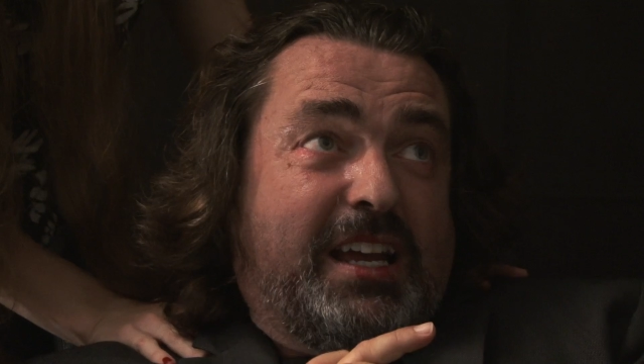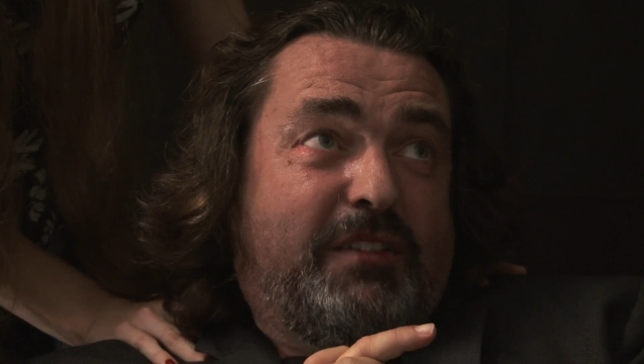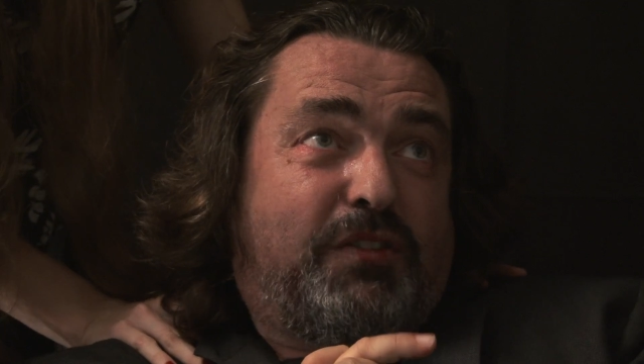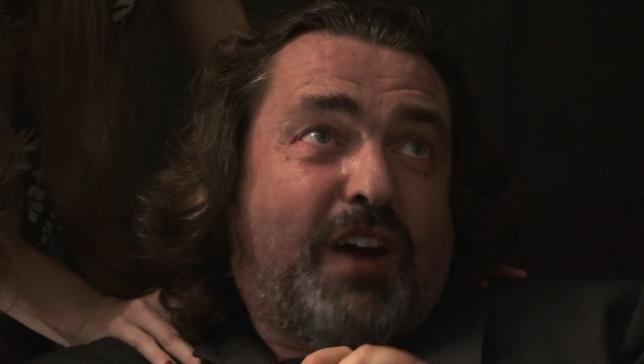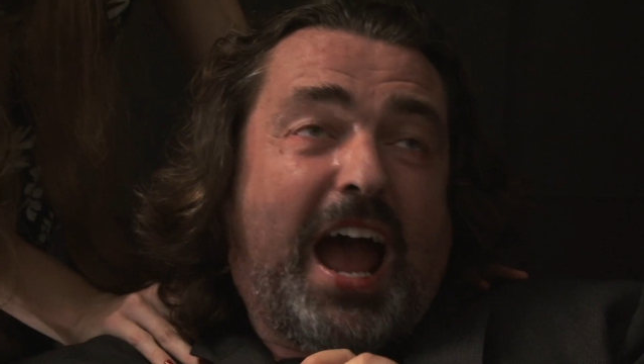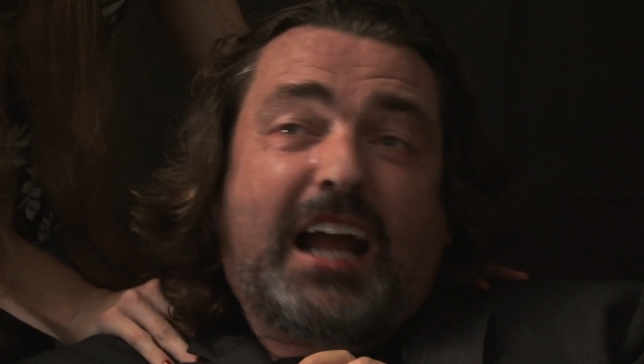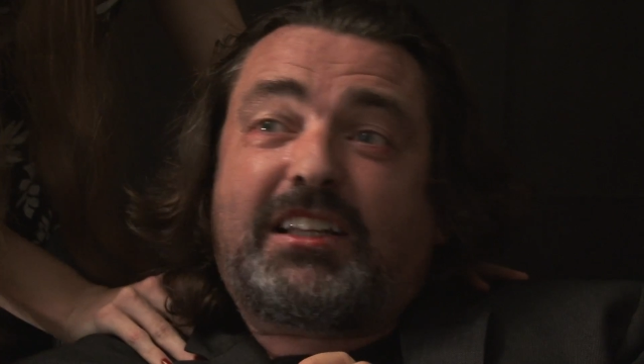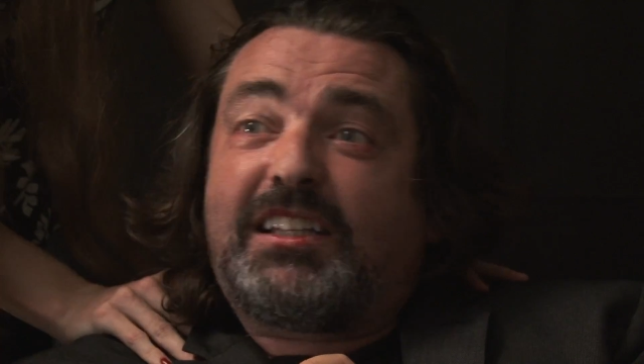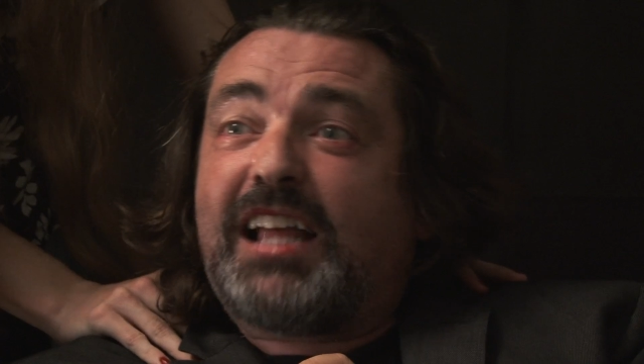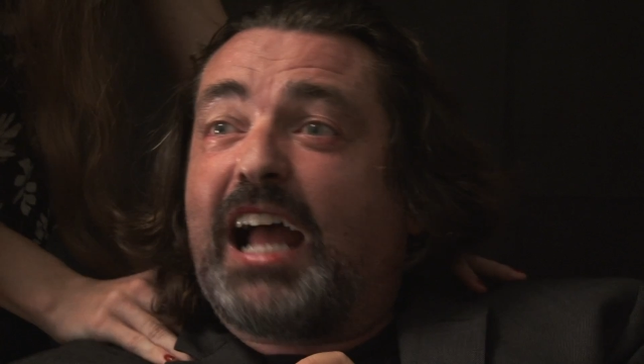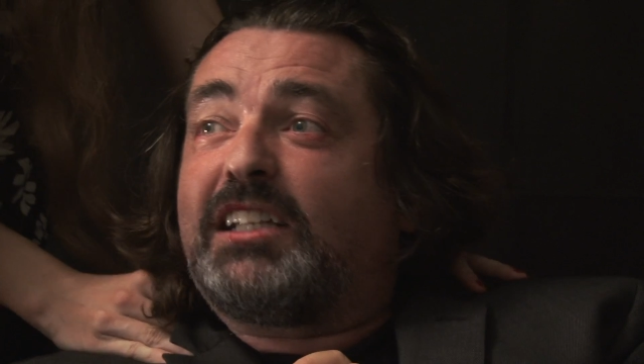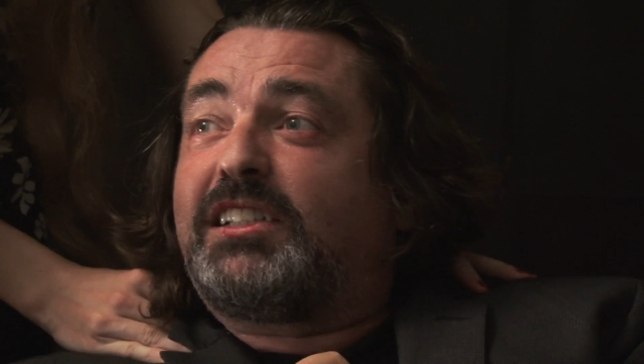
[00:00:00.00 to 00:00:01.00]
in fact, in
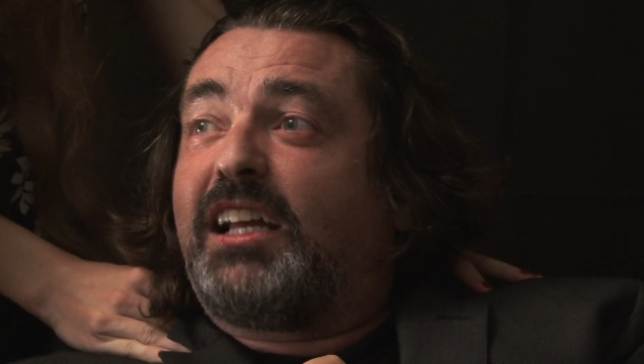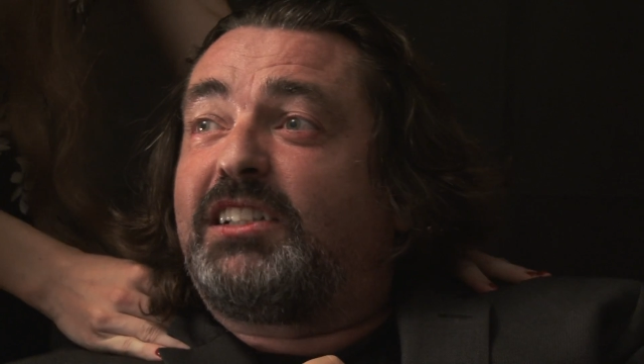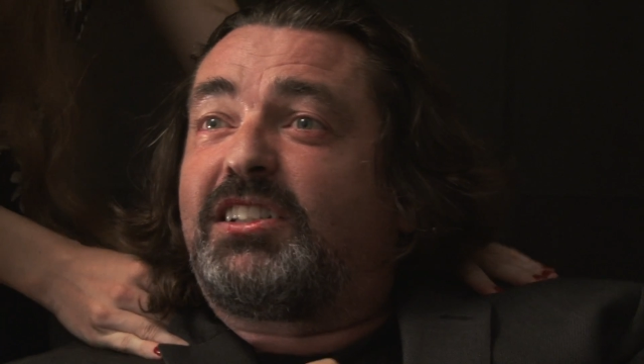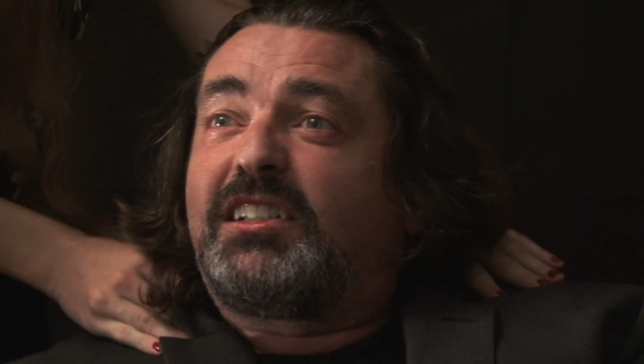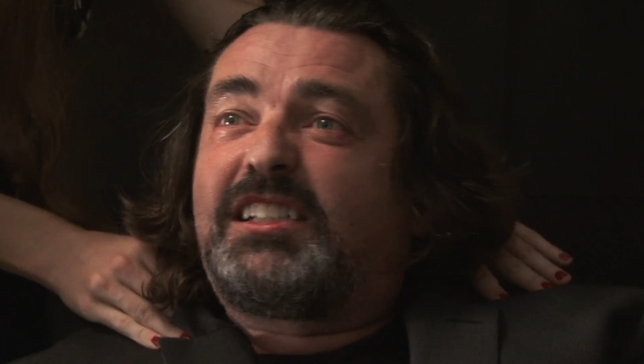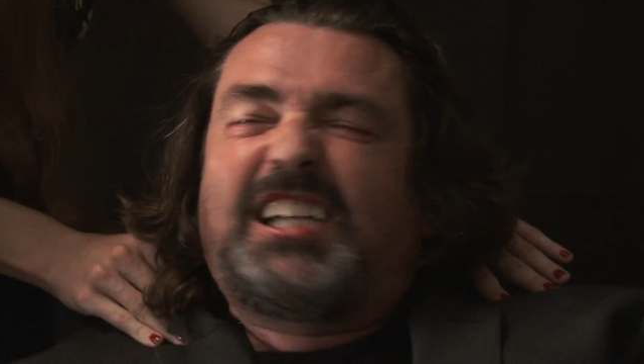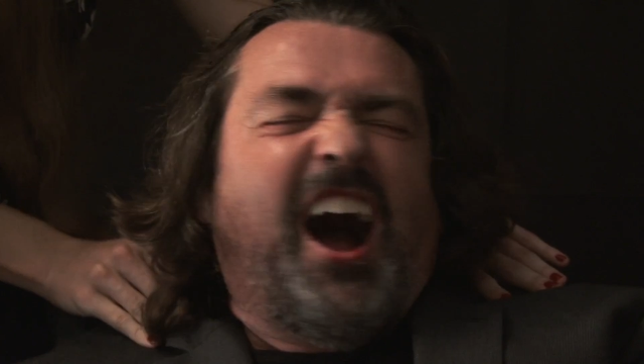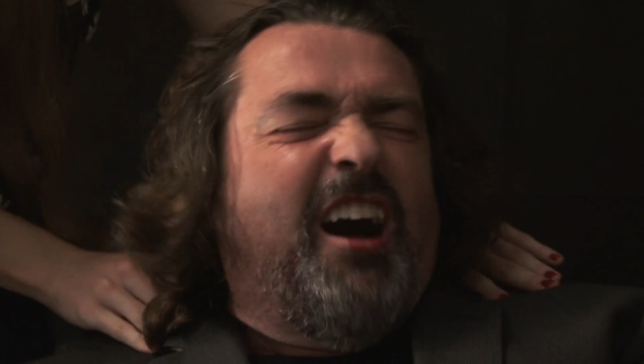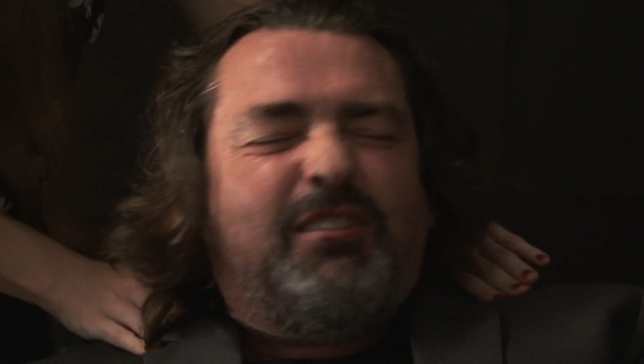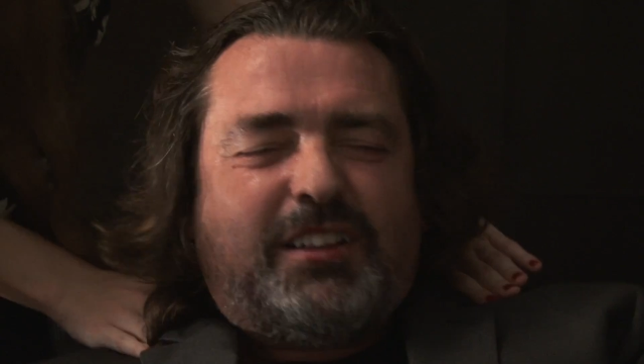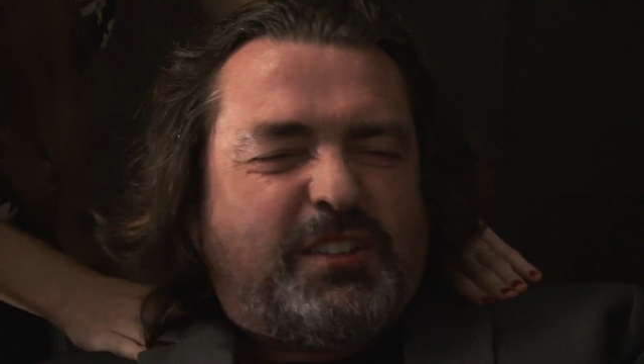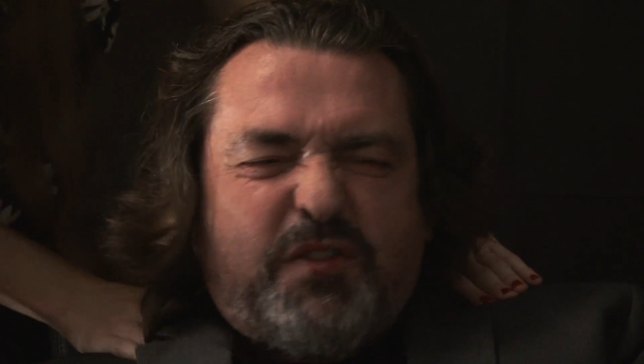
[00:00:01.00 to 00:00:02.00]
that sense, a
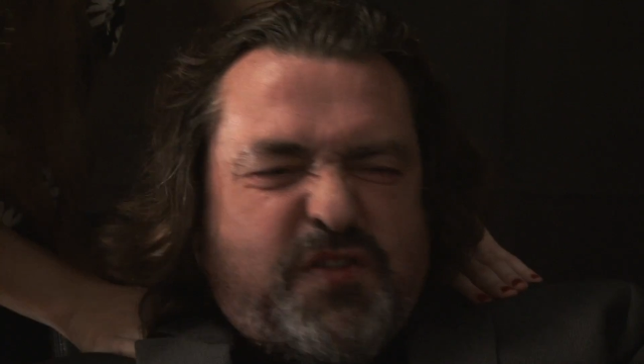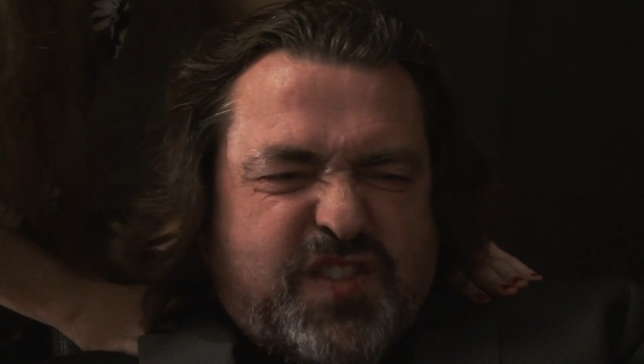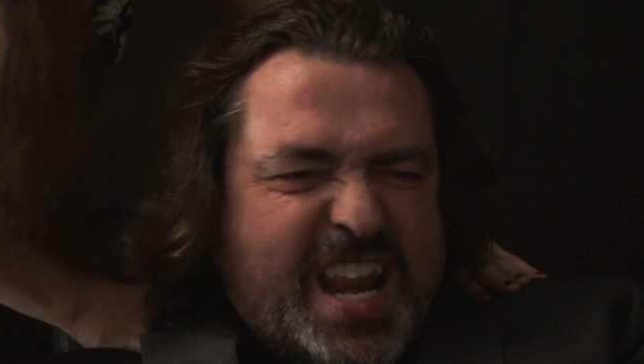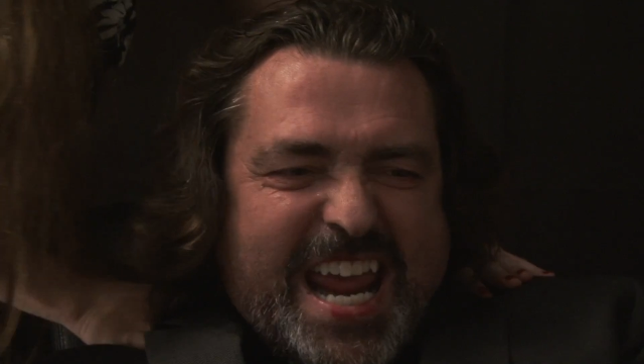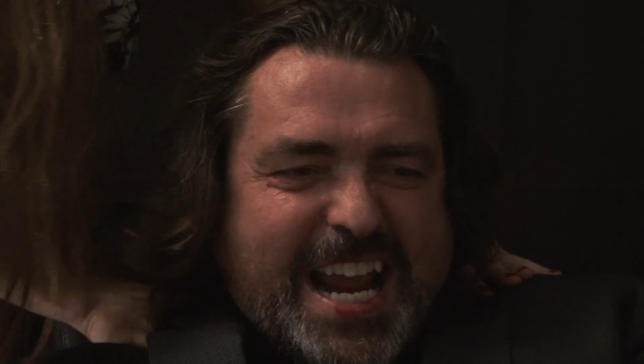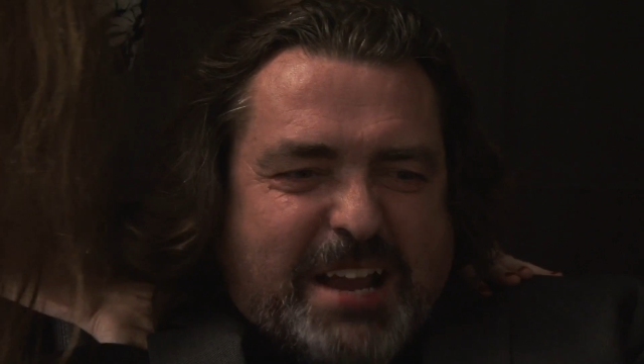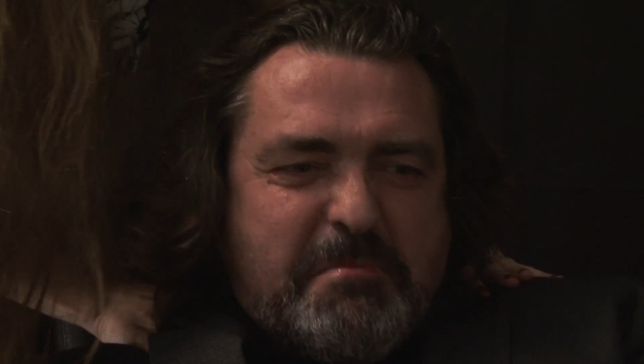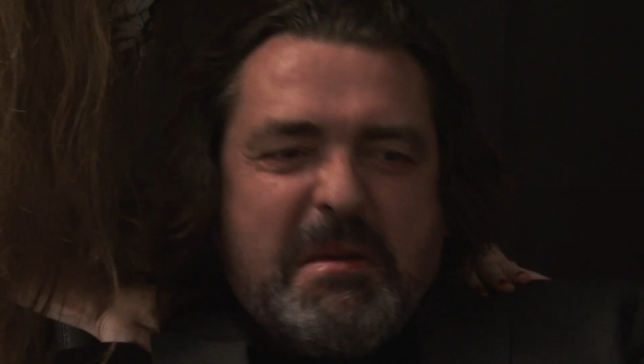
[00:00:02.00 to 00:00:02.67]
cult flick,